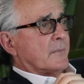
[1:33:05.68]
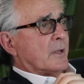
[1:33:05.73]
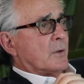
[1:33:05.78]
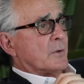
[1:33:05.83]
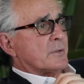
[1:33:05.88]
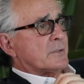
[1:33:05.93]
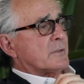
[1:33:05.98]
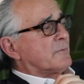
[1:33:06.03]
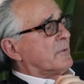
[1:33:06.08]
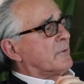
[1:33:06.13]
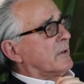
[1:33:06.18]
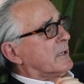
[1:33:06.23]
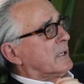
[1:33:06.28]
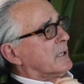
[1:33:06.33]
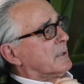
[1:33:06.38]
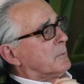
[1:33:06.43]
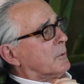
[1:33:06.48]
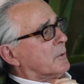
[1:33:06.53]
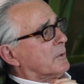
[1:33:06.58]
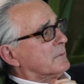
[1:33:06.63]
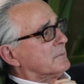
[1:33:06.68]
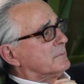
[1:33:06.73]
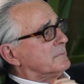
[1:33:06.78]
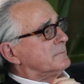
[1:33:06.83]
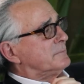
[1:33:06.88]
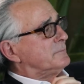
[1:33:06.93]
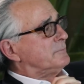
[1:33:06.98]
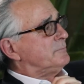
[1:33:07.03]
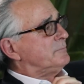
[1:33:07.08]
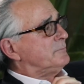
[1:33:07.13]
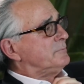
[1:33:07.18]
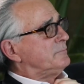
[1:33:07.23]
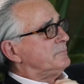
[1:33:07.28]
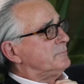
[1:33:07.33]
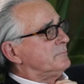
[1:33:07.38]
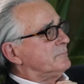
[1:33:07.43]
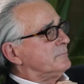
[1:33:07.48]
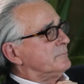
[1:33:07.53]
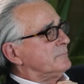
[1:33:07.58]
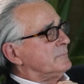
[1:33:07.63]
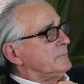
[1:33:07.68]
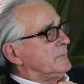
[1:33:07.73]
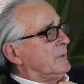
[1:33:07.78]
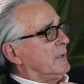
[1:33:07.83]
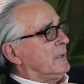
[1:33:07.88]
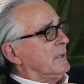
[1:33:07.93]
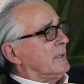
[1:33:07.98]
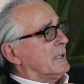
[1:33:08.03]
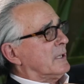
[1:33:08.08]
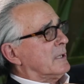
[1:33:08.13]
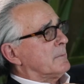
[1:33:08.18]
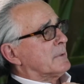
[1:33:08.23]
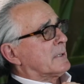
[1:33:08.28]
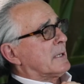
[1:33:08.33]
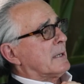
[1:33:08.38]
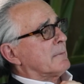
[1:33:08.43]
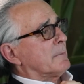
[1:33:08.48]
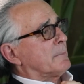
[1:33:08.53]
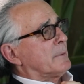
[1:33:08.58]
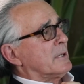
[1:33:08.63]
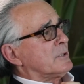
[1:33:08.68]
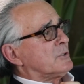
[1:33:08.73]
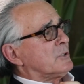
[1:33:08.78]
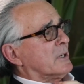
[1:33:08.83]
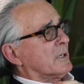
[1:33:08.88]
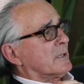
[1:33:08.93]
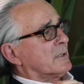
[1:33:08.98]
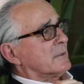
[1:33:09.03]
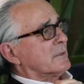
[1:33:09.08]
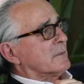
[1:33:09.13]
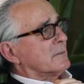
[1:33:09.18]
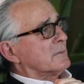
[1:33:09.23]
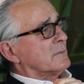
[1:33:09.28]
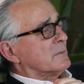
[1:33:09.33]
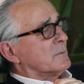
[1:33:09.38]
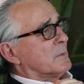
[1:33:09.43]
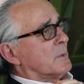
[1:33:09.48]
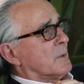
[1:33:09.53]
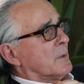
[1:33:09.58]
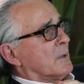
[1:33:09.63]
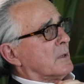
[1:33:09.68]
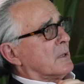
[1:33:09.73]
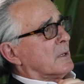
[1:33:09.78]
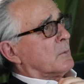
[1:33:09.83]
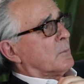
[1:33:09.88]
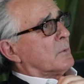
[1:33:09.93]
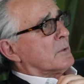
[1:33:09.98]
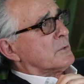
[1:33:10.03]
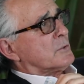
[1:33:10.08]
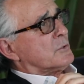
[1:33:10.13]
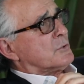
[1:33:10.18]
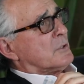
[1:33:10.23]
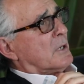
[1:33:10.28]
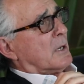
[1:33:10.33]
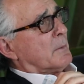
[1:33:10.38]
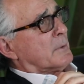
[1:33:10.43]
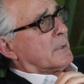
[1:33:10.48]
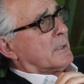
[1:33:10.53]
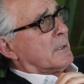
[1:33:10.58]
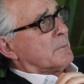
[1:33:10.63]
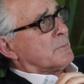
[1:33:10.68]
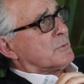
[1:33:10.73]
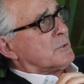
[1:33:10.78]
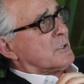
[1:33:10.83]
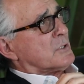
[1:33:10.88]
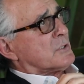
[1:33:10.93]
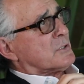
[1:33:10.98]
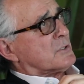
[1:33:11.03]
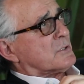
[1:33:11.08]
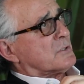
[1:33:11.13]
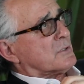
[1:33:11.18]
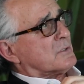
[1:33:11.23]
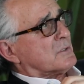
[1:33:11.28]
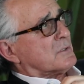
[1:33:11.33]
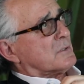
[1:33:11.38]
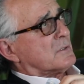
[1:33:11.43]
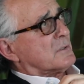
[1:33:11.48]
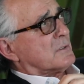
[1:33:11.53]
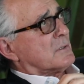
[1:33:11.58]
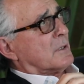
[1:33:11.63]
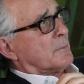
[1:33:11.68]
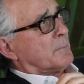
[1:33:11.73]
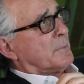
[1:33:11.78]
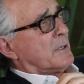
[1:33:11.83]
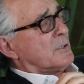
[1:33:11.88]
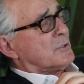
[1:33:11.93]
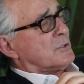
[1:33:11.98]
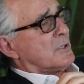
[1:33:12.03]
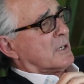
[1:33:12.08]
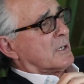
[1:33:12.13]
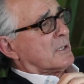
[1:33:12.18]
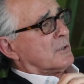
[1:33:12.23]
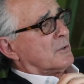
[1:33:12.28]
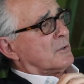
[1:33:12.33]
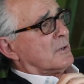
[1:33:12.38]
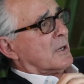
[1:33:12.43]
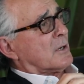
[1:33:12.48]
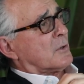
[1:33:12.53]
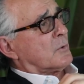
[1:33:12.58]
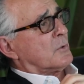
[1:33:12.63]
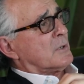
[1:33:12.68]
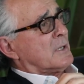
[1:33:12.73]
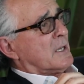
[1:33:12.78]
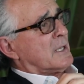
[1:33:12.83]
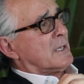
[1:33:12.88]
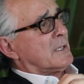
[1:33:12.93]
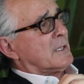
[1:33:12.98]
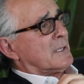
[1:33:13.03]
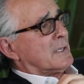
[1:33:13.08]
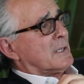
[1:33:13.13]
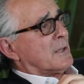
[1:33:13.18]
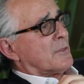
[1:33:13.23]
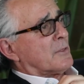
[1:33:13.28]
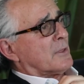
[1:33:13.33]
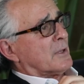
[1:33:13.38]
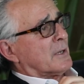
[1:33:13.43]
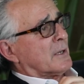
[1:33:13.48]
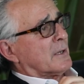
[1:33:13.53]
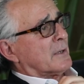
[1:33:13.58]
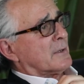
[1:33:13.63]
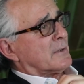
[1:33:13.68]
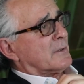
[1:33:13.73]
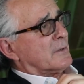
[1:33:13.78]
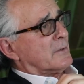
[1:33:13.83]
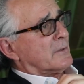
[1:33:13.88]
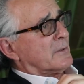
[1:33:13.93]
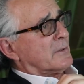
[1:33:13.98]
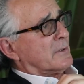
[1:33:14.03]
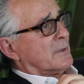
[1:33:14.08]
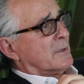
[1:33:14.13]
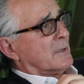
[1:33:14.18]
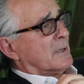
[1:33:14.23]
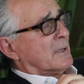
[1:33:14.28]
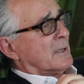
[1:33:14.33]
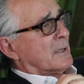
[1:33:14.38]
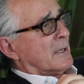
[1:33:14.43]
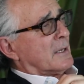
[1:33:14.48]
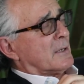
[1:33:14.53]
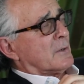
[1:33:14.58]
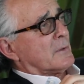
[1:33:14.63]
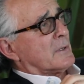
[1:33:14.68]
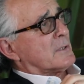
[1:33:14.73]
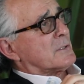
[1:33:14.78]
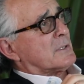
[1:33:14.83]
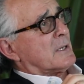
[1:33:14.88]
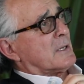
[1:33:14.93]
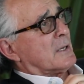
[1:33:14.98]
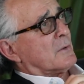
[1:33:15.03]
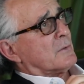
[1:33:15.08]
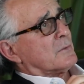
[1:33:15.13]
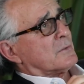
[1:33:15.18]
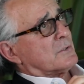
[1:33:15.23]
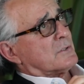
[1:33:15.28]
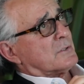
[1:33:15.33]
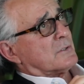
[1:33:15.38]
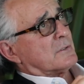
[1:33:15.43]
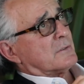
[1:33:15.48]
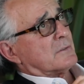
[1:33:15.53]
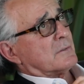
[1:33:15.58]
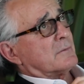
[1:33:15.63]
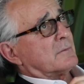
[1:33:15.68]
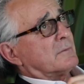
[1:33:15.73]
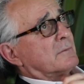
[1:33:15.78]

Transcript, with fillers: it wasn't fun anymore. Hmm. It became a paycheck, and once a job becomes just a paycheck and you're not creating anything. I know that sounds